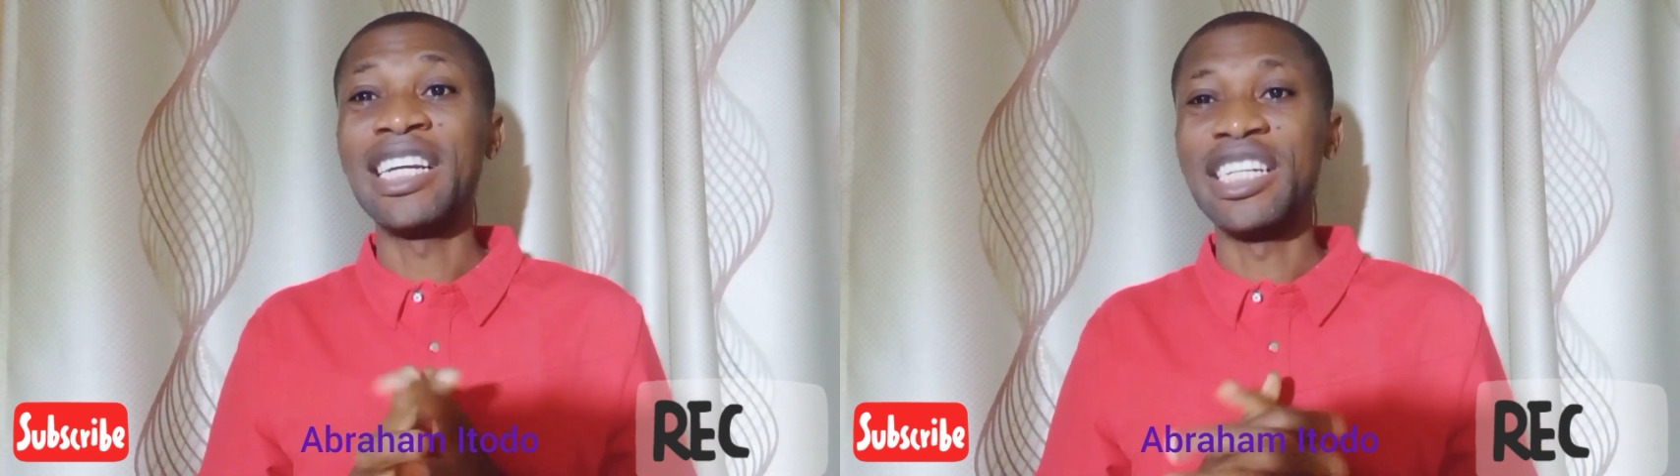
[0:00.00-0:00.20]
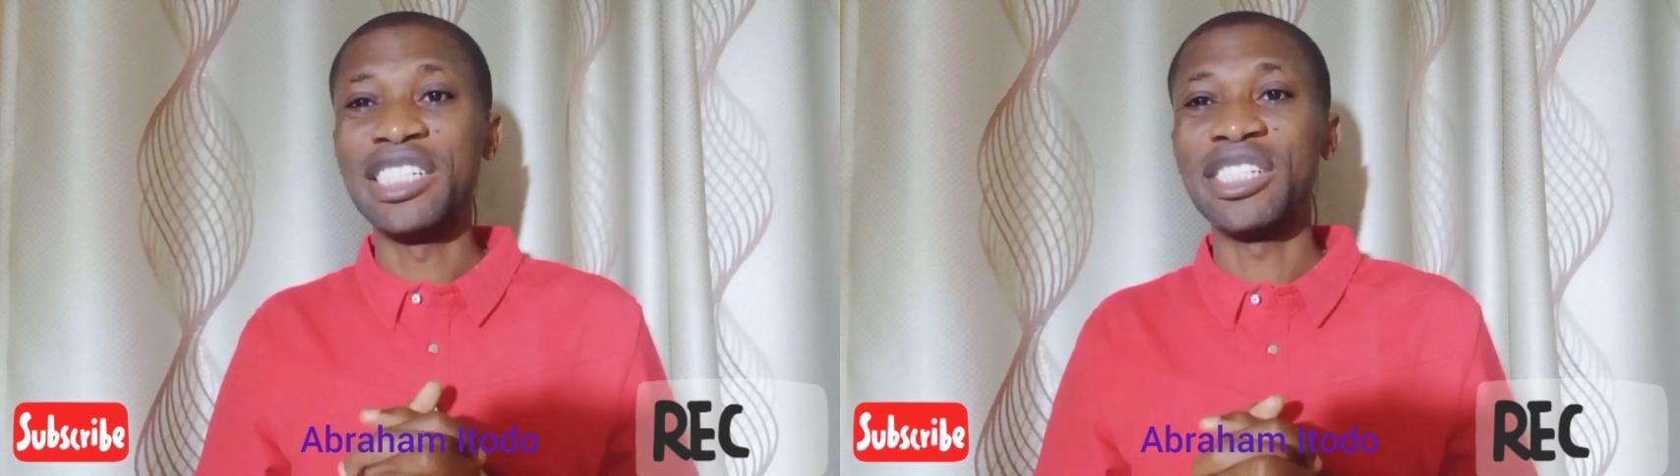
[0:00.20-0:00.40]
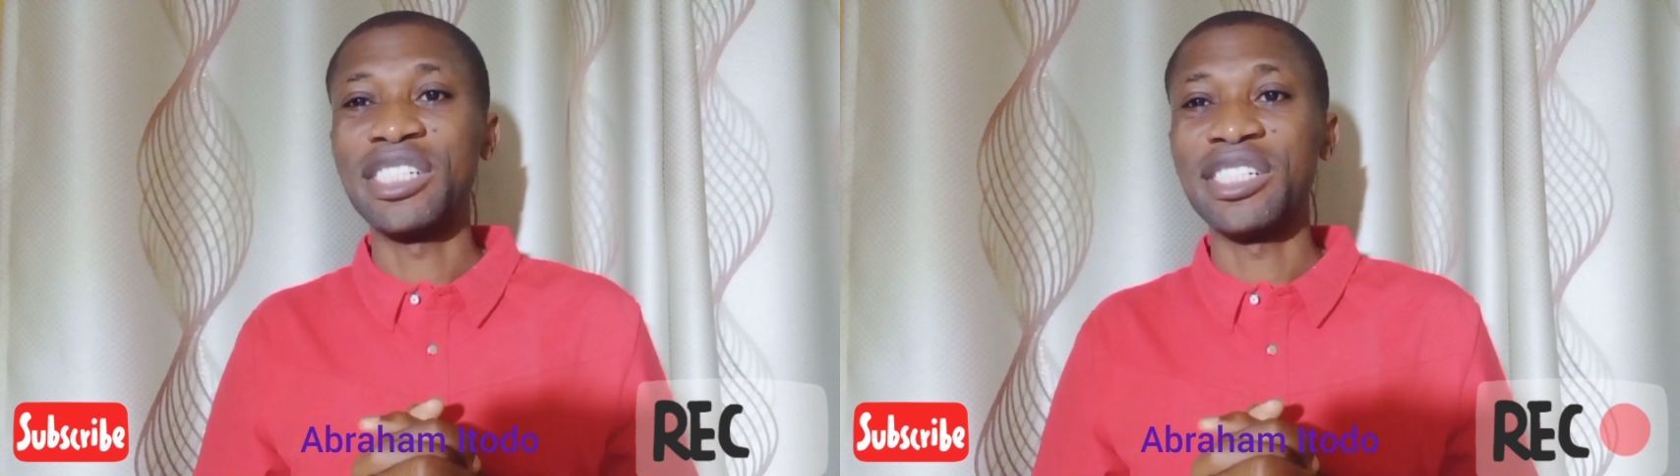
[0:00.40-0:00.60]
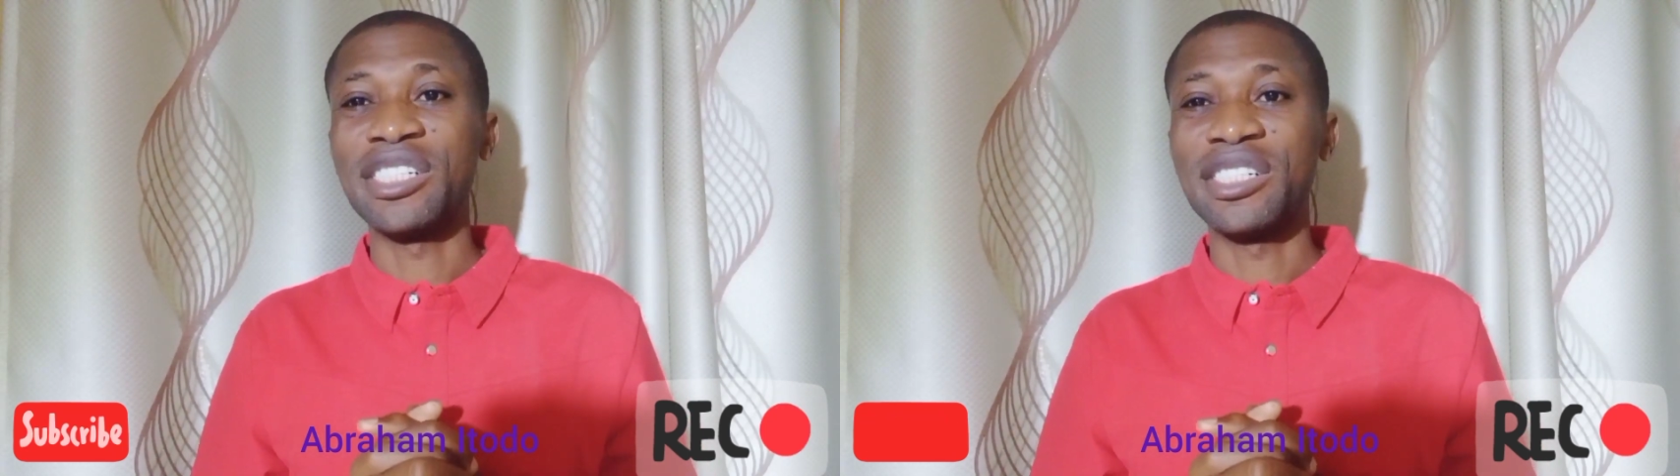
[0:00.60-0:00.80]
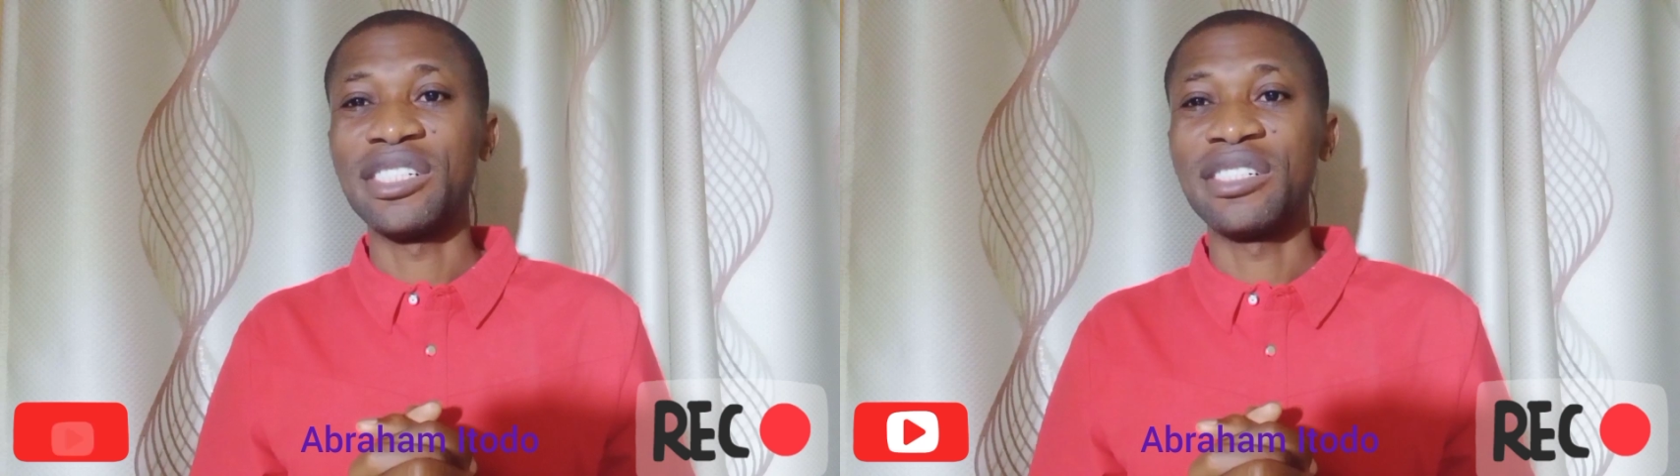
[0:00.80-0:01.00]

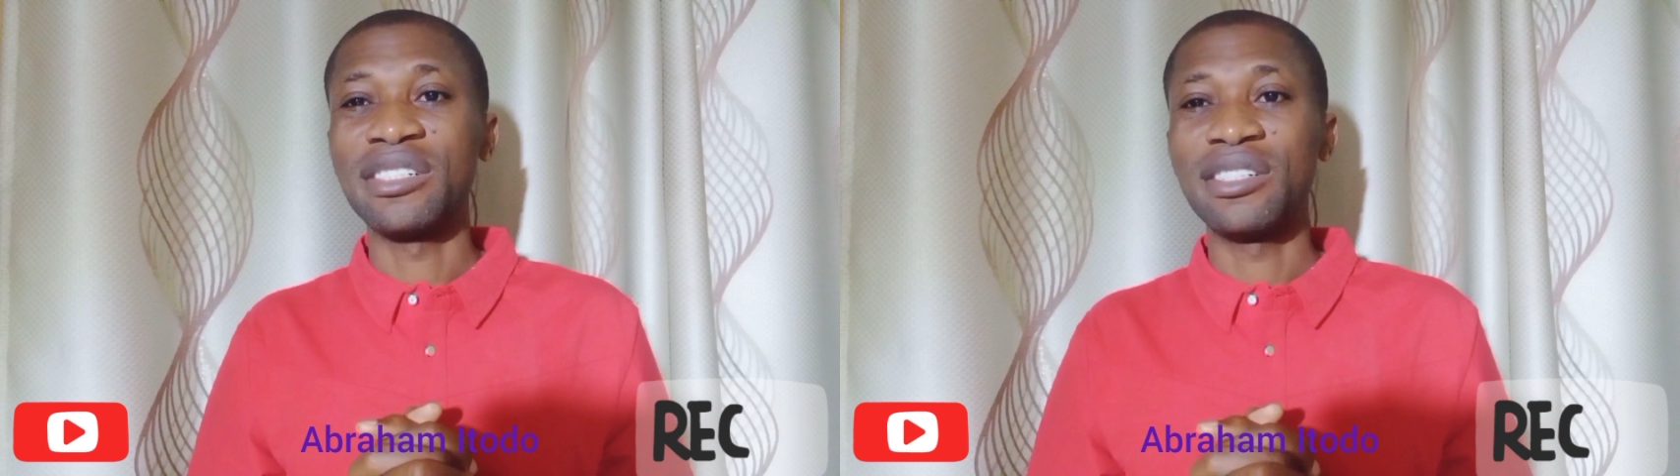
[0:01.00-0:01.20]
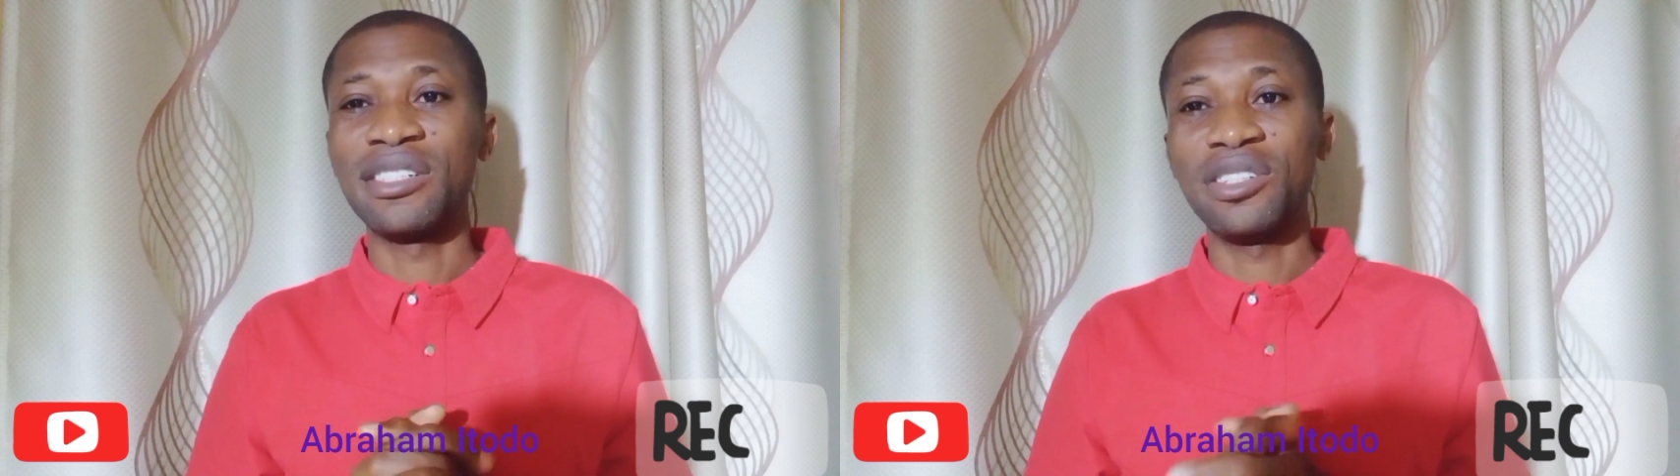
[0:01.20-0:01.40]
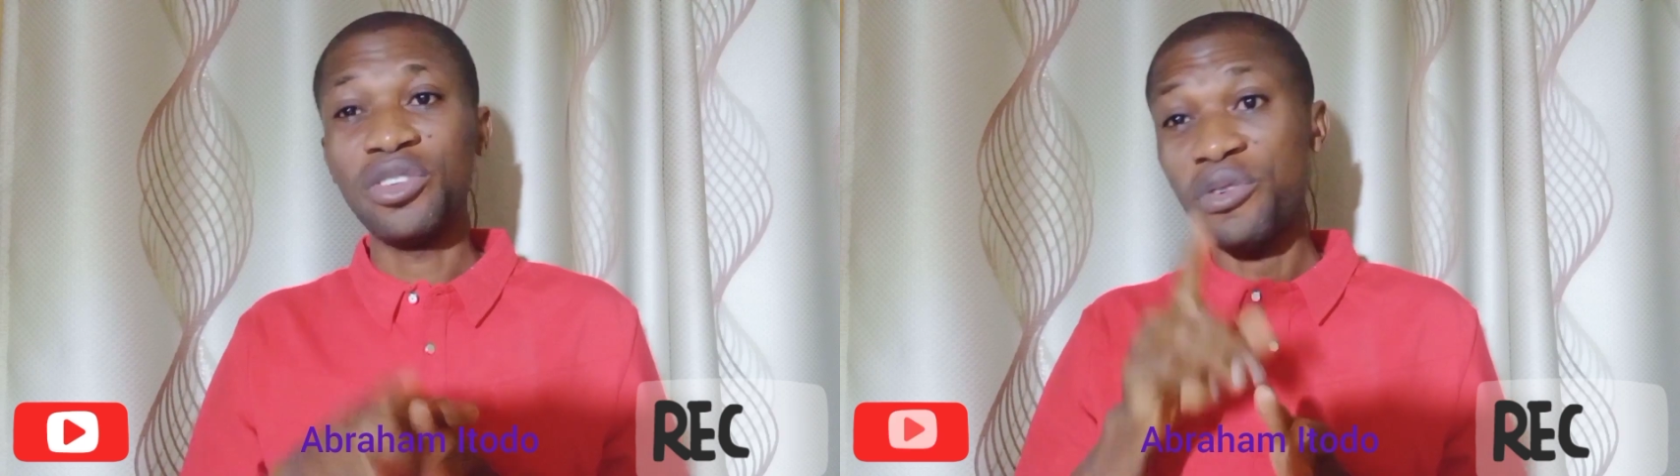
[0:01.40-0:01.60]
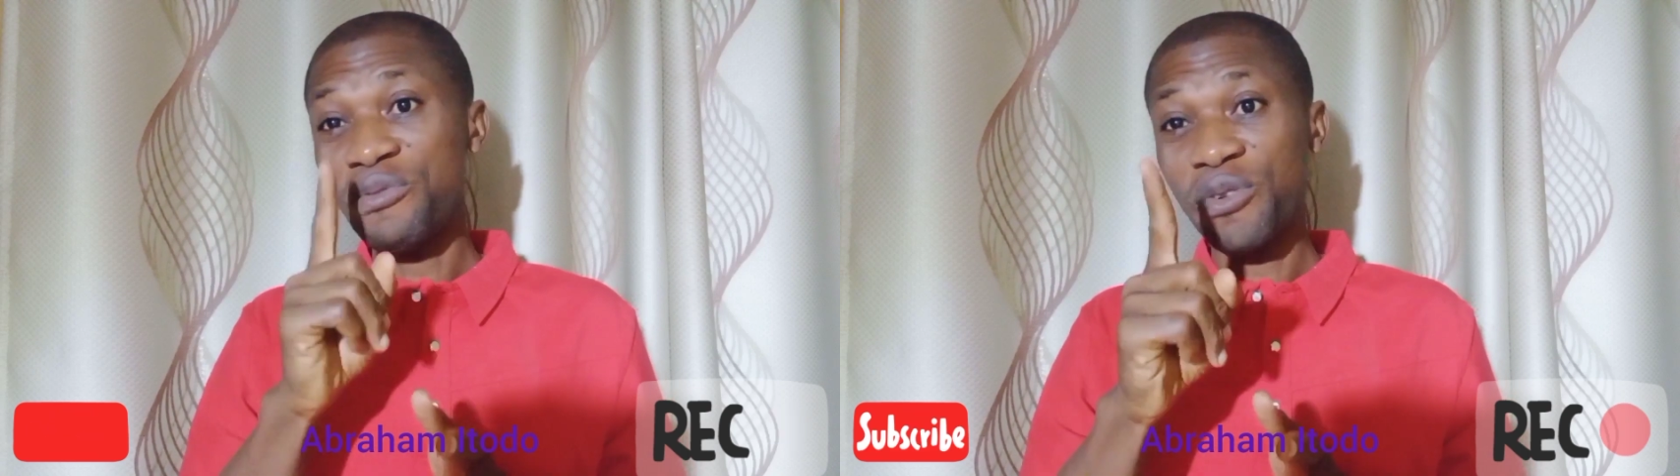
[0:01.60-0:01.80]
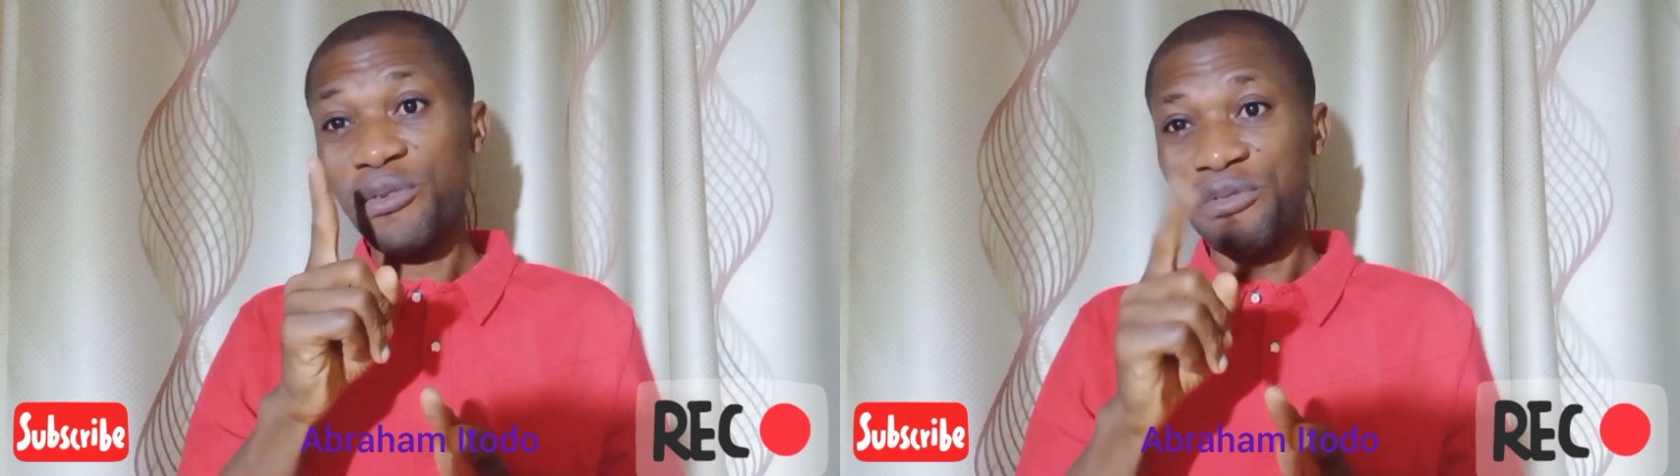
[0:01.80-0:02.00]
ladies. Don't
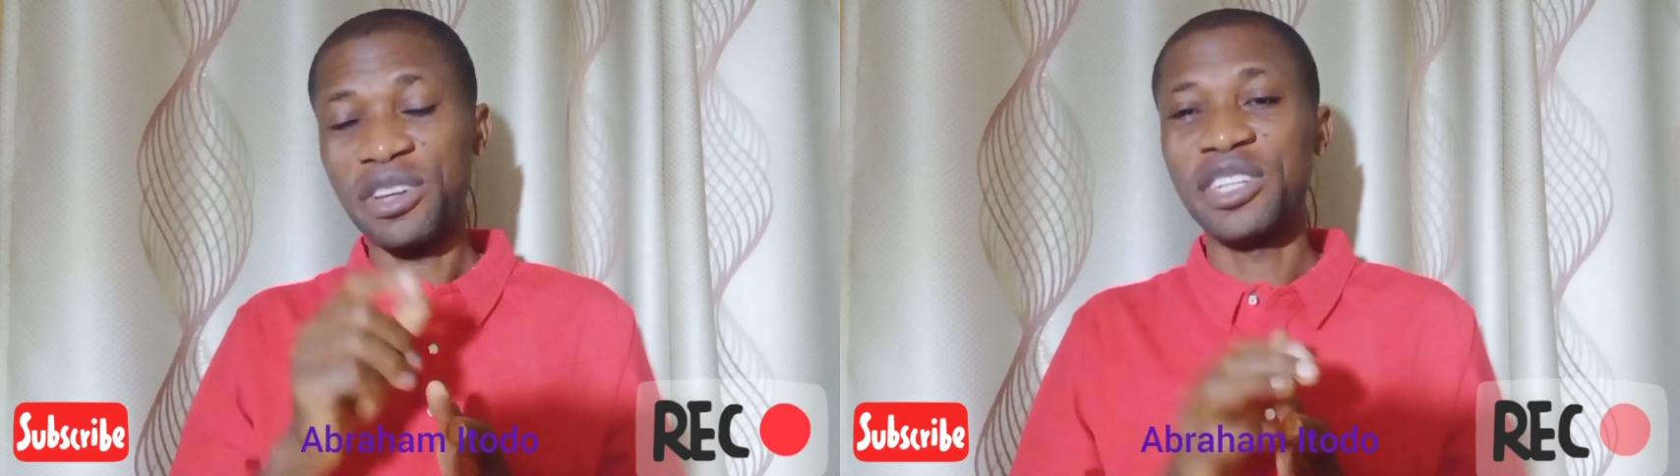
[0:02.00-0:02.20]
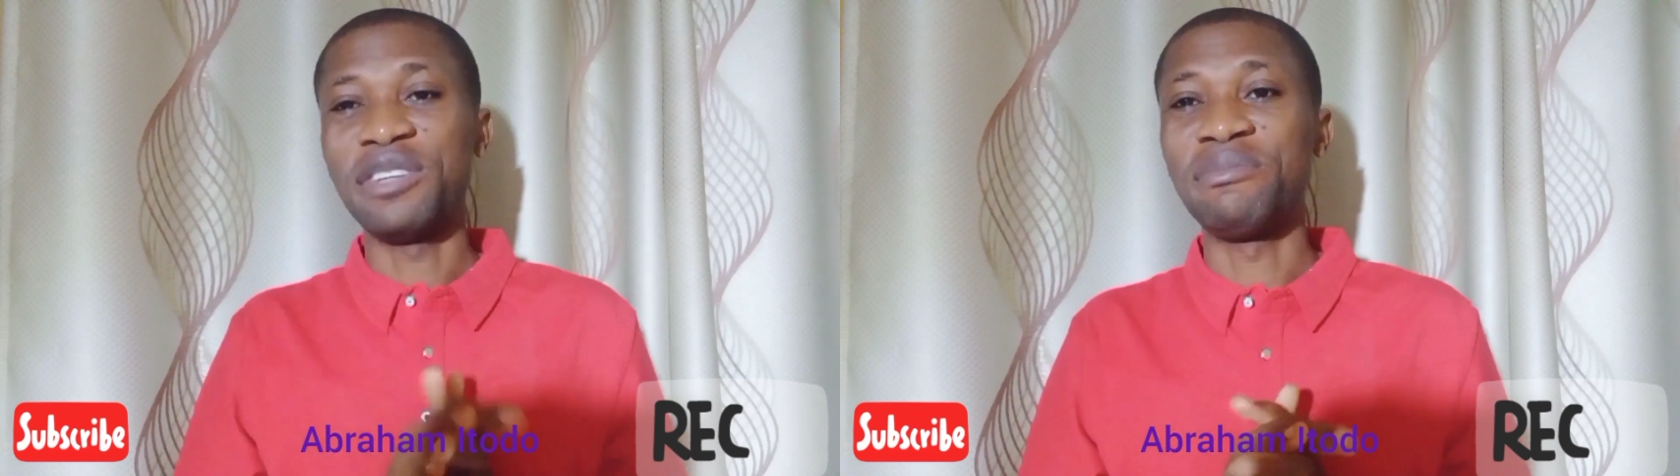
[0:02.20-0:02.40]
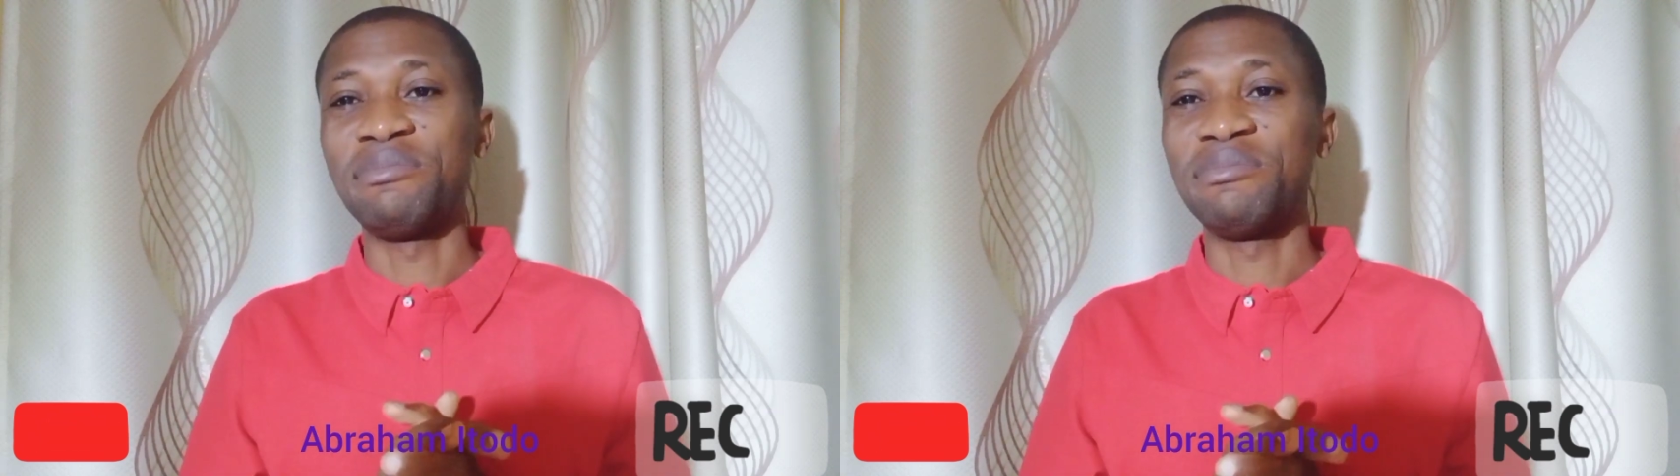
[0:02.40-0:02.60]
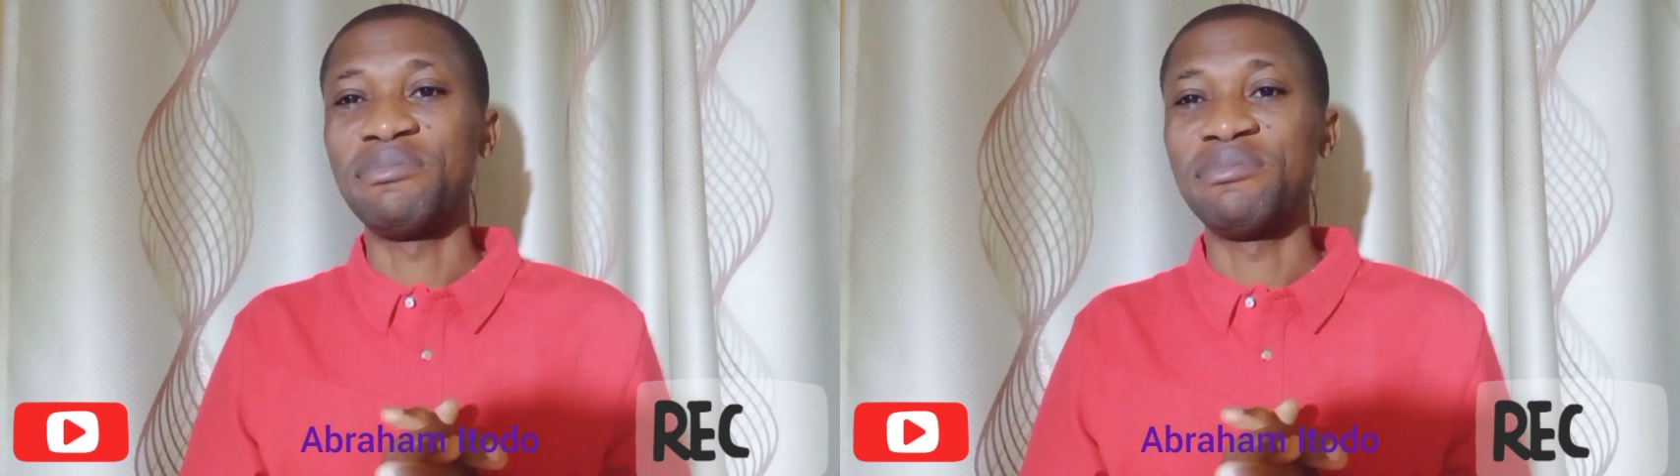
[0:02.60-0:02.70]
fall victim.